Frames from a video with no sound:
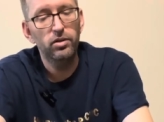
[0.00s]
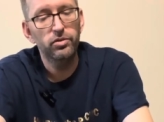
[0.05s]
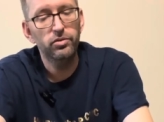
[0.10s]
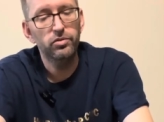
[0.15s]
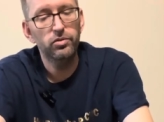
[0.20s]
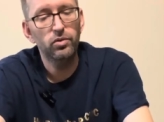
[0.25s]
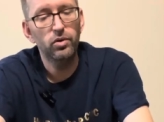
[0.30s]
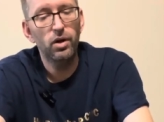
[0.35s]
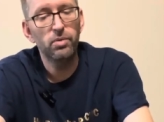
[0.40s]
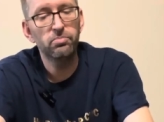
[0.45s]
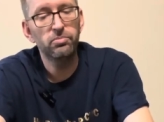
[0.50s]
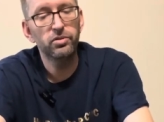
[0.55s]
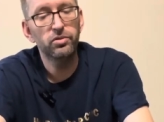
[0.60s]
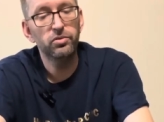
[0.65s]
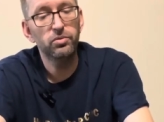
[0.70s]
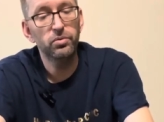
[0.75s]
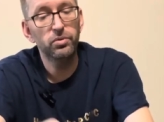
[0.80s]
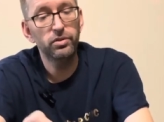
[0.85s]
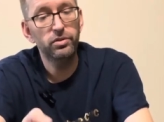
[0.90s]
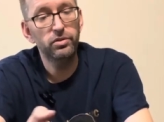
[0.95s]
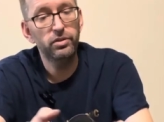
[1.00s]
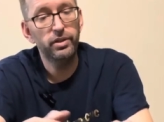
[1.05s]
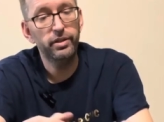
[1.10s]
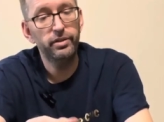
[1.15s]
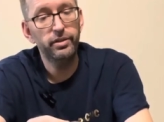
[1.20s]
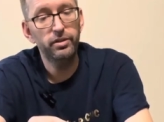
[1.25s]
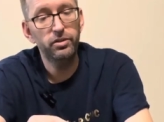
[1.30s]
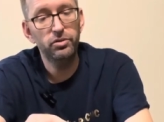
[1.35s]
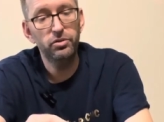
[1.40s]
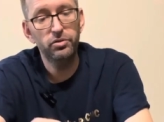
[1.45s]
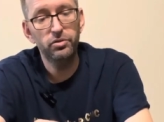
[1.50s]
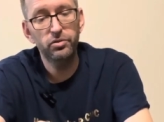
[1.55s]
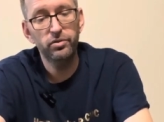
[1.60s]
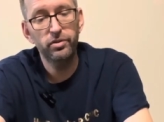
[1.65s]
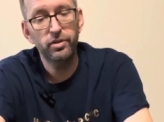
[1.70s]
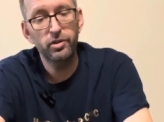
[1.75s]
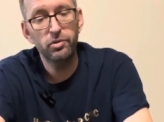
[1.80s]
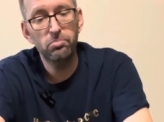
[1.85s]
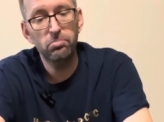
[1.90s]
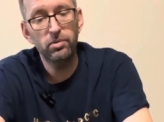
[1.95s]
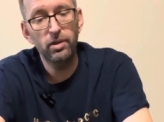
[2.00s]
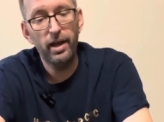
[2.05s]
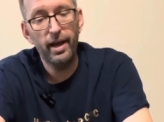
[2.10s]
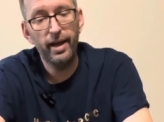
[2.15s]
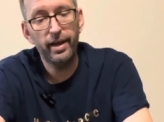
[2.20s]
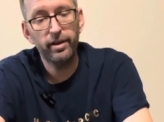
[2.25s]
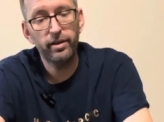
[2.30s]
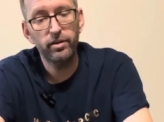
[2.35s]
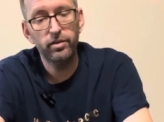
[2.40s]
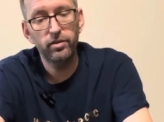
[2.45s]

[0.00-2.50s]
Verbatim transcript: so I'm just going to continue to use this black